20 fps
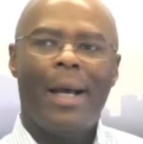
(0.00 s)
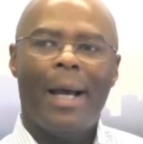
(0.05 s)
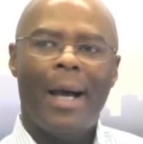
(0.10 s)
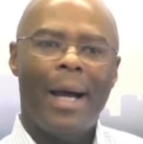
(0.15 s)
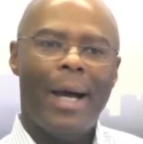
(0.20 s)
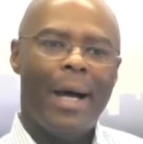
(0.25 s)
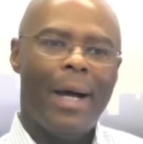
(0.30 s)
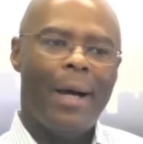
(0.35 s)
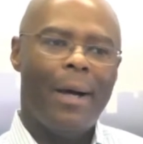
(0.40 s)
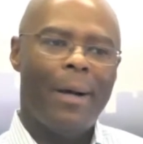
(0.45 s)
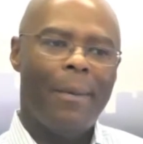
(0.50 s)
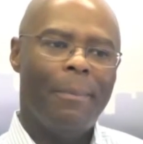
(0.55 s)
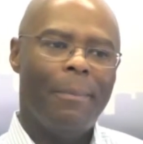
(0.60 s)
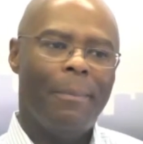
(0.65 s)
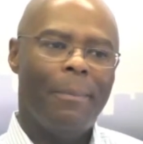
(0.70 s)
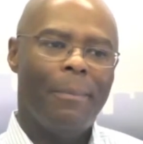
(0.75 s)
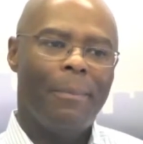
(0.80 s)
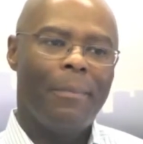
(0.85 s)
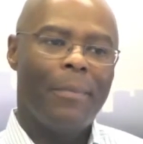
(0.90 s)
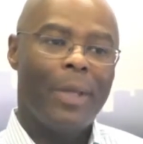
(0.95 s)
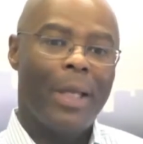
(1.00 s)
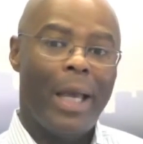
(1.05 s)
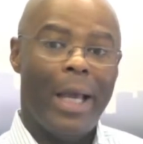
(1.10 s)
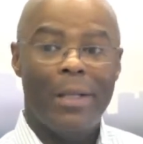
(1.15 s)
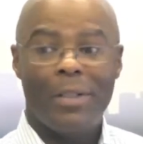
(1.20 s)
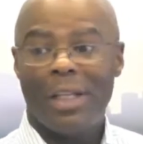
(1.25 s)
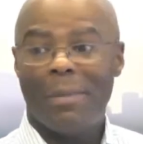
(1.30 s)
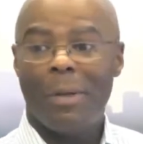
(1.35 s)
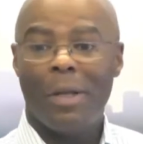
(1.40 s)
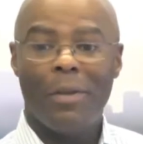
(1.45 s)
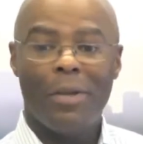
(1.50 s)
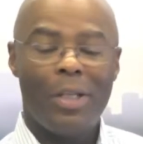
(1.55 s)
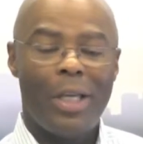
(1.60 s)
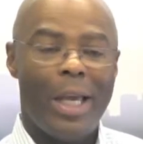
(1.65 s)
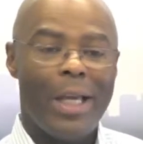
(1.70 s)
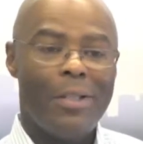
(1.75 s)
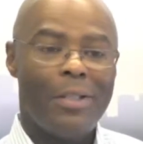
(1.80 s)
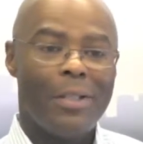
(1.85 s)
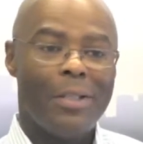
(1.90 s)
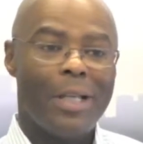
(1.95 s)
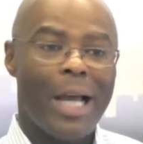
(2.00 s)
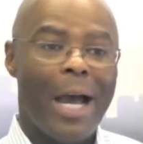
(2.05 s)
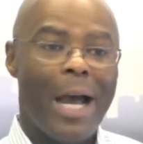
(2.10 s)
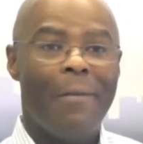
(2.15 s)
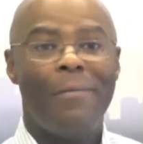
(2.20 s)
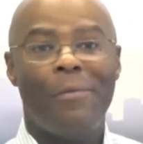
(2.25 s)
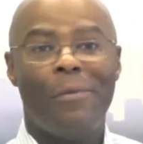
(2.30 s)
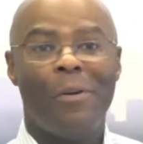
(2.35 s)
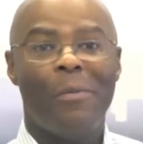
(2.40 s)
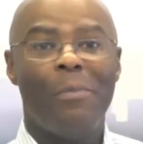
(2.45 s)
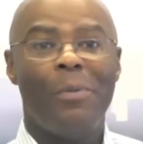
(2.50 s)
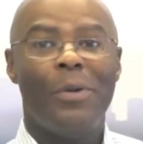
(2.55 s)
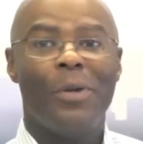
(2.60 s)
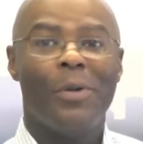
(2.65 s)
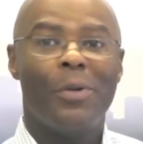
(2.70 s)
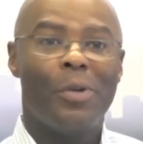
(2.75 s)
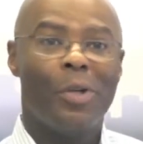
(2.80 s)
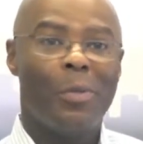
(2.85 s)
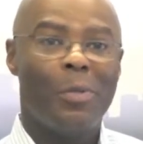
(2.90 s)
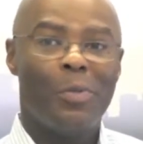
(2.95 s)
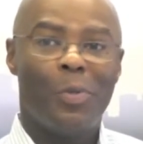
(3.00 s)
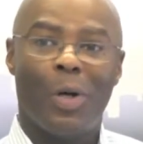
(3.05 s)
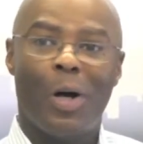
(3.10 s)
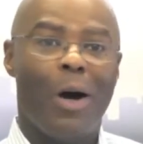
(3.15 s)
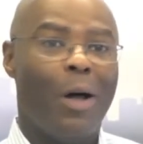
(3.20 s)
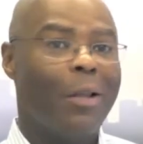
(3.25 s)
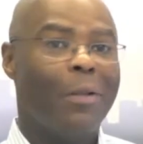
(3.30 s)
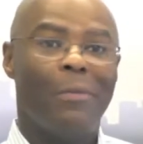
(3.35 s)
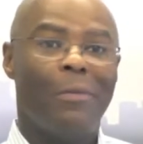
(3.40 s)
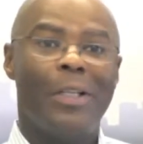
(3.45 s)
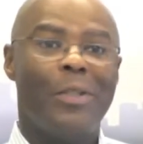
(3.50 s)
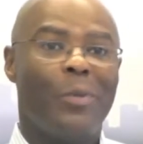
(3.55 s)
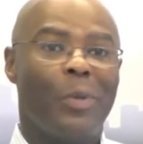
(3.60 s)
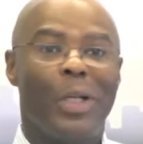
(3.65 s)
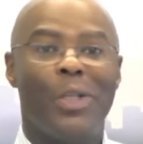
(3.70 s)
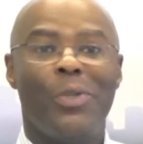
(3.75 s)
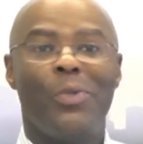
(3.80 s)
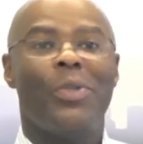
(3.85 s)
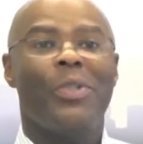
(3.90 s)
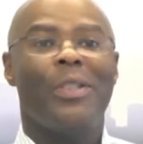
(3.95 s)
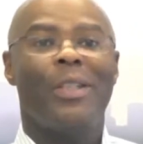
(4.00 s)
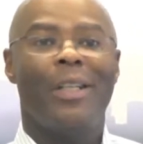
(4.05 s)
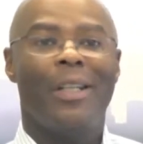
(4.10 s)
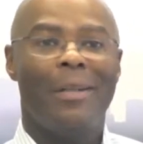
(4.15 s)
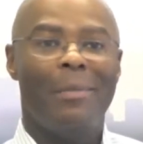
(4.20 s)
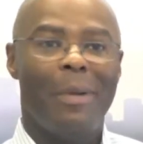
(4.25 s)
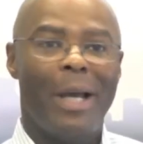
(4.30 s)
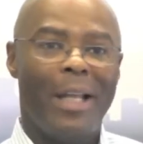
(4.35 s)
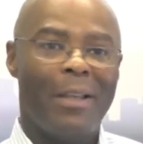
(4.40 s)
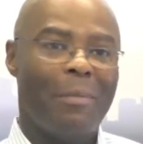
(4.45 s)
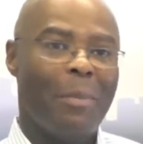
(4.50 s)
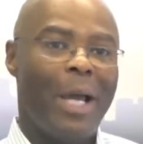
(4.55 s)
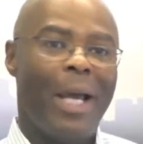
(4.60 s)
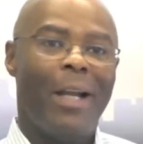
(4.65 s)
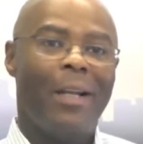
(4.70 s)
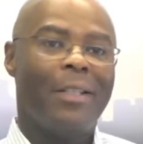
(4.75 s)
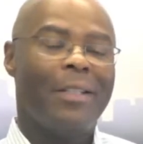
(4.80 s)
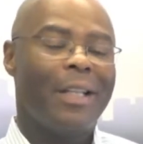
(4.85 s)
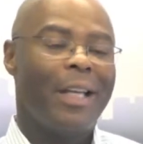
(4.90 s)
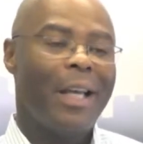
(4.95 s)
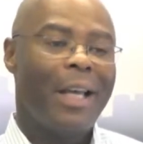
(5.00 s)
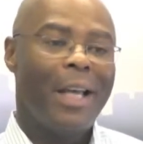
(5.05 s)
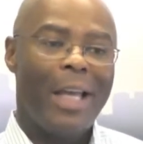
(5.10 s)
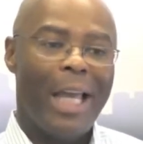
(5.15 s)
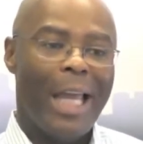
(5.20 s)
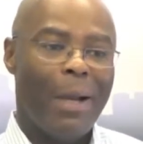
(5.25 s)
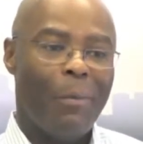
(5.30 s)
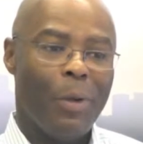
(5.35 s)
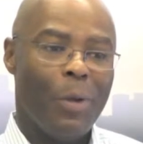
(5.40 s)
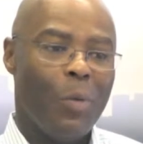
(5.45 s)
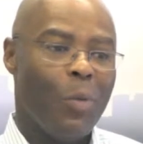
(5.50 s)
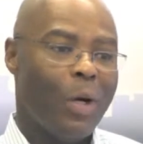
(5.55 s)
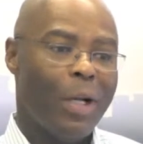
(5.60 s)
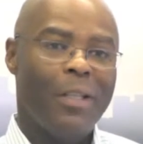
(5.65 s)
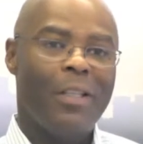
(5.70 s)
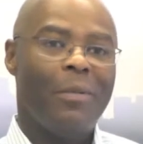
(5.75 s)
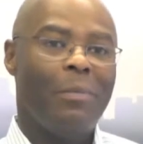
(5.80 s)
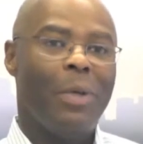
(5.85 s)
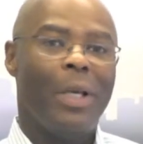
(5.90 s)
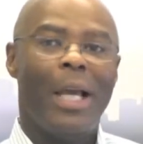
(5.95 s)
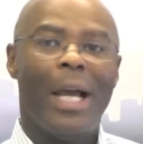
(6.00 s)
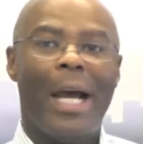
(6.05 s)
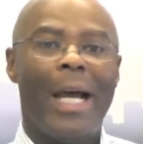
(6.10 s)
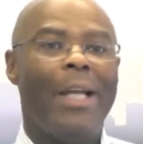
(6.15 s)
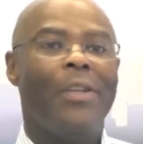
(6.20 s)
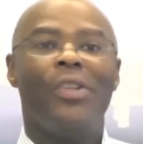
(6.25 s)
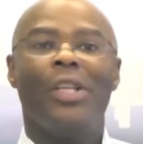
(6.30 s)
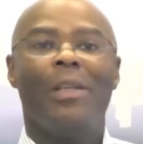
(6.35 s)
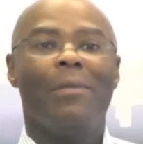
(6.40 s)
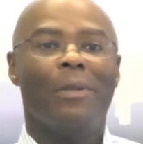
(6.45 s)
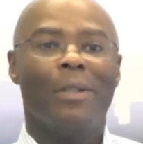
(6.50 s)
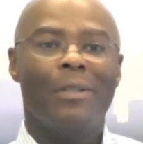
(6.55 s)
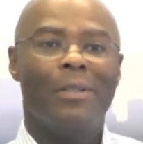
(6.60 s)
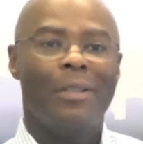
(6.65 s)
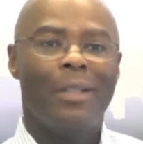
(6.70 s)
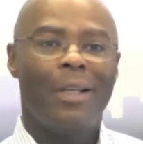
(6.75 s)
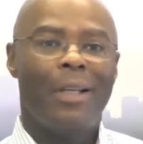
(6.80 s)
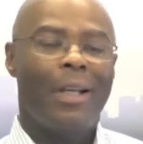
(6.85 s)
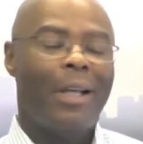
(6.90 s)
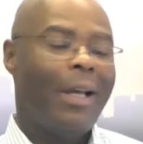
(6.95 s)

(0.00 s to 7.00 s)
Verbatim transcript: In some other cases, I formed peer groups where all of us were interested in mathematics and we wanted to be high achievers.